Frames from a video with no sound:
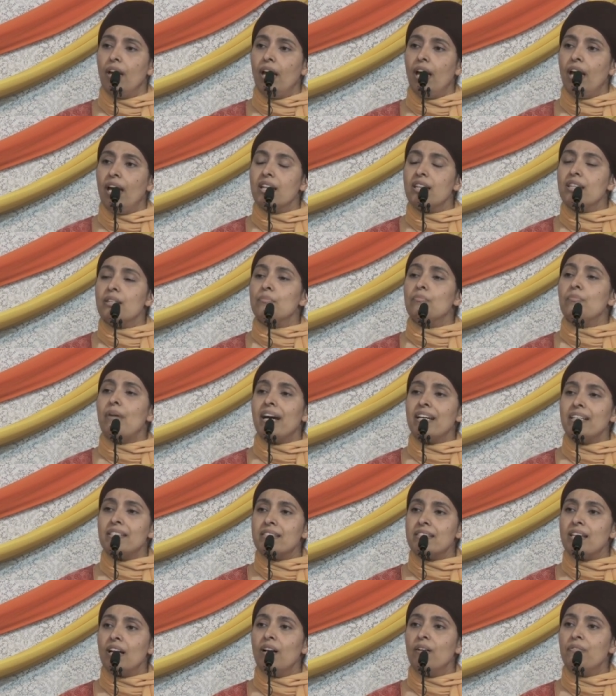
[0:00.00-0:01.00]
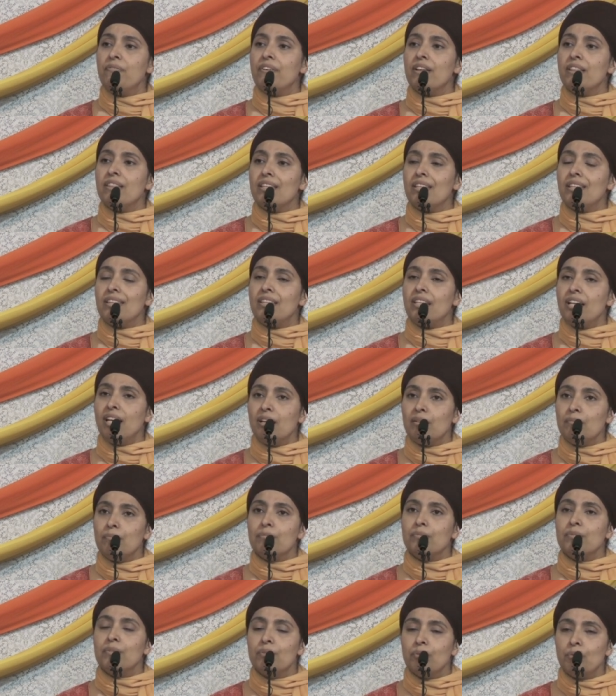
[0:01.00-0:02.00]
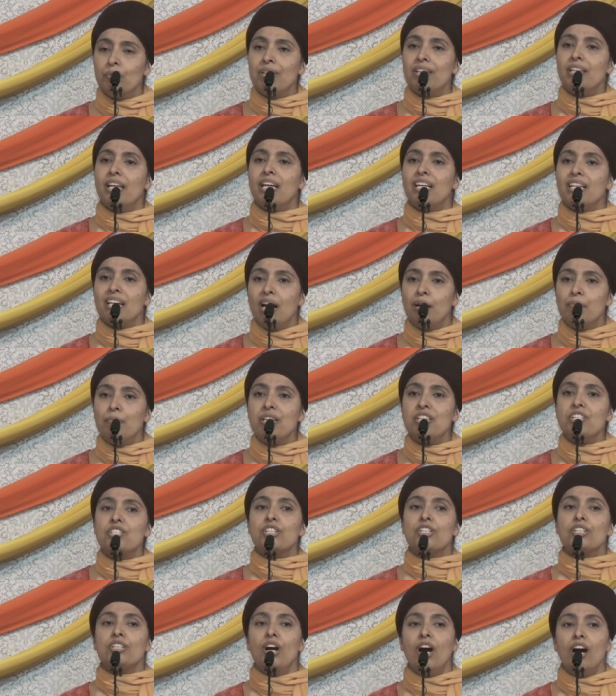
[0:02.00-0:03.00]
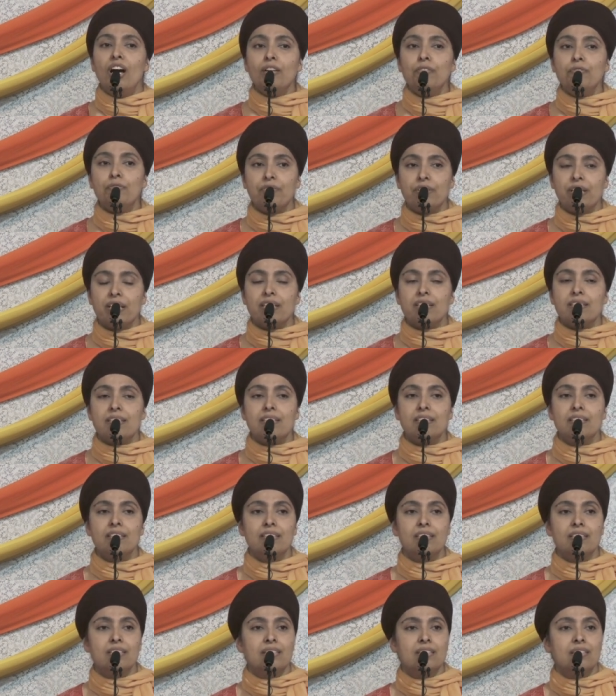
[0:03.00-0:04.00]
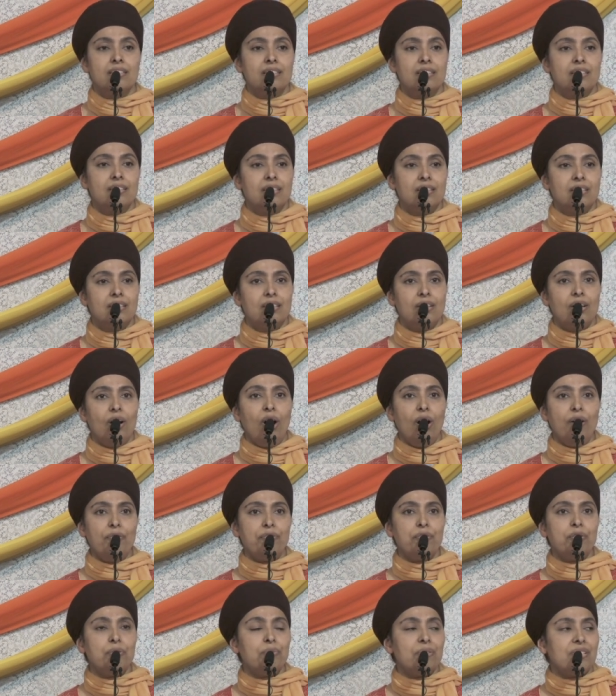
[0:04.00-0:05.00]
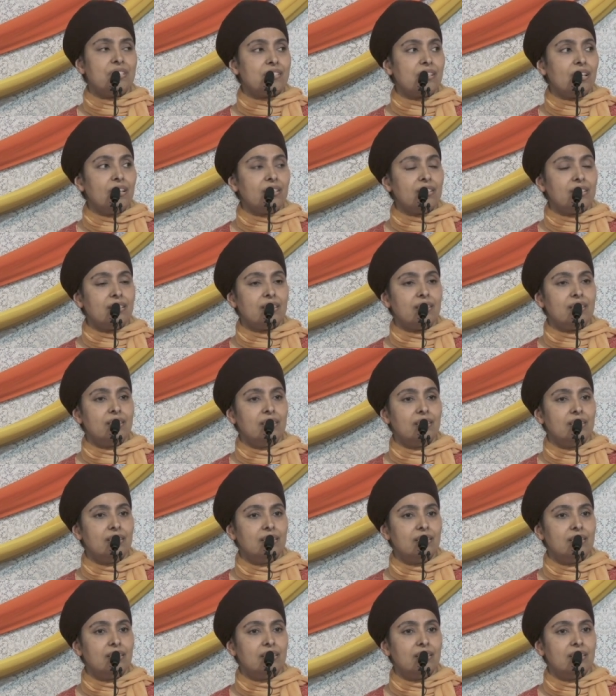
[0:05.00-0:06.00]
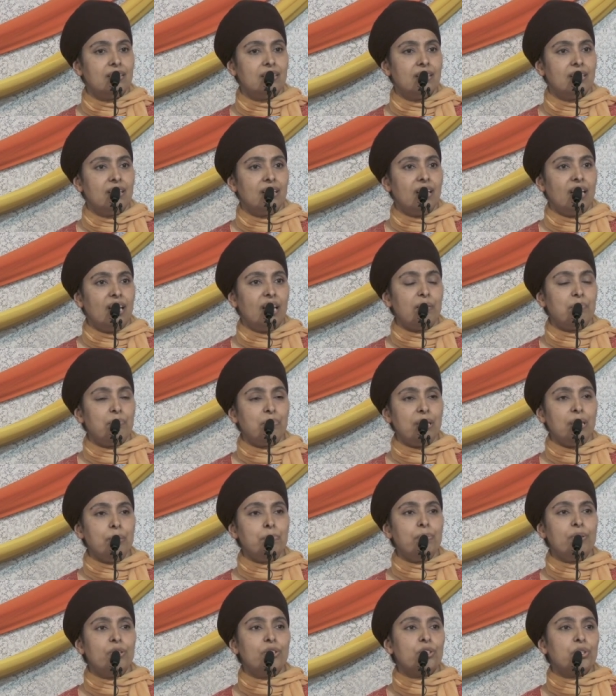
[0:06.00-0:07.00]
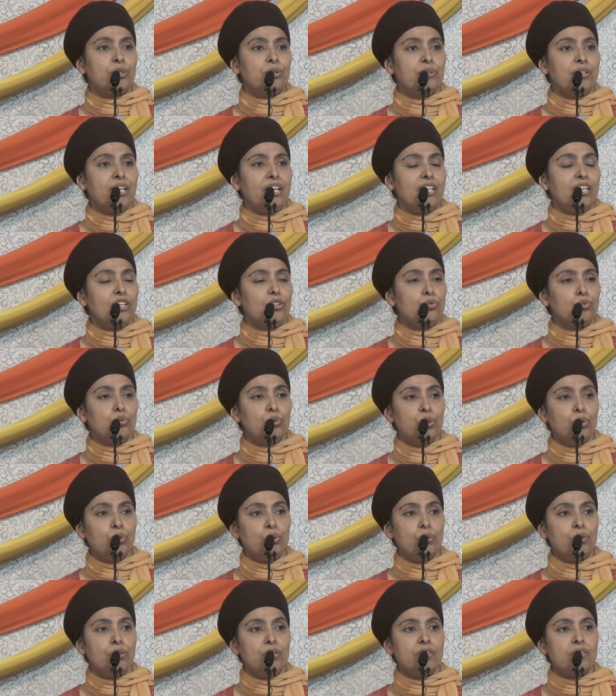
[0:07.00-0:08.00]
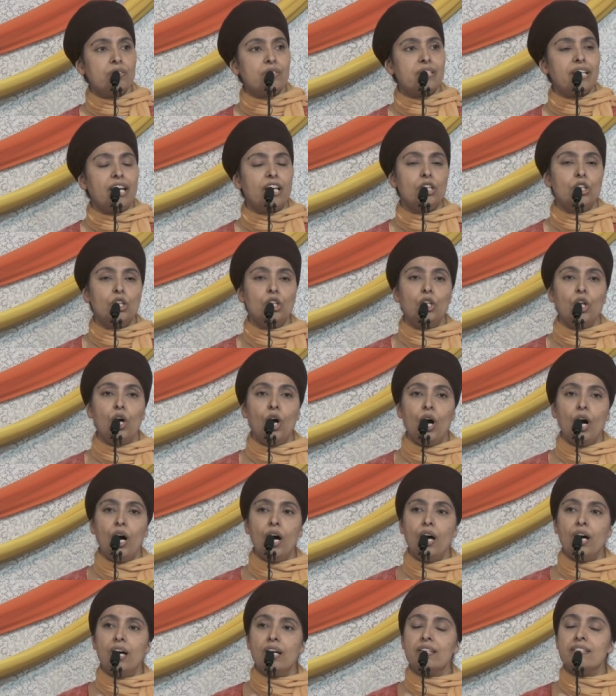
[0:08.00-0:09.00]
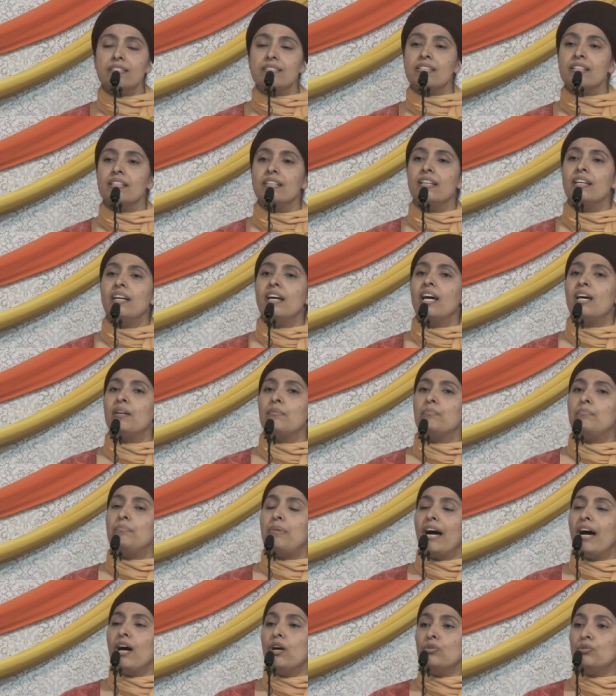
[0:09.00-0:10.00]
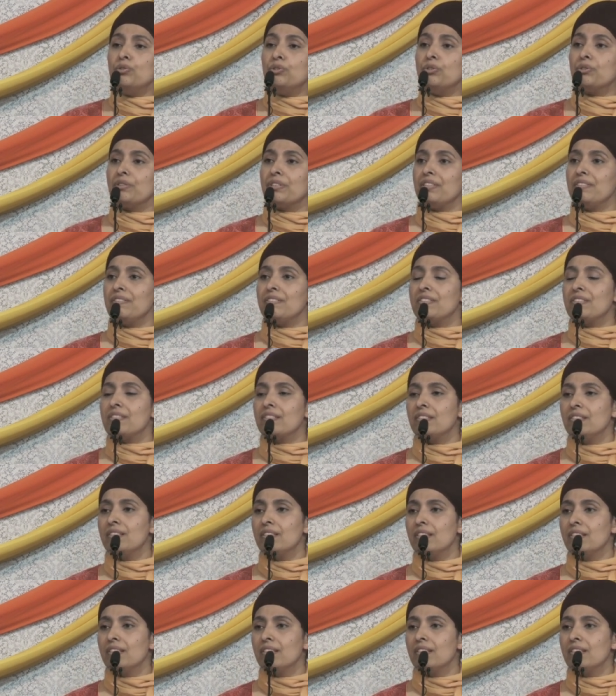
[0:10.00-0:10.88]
And the myself and the them, when they come into conflict, often resulted in people creating rules and laws and boundaries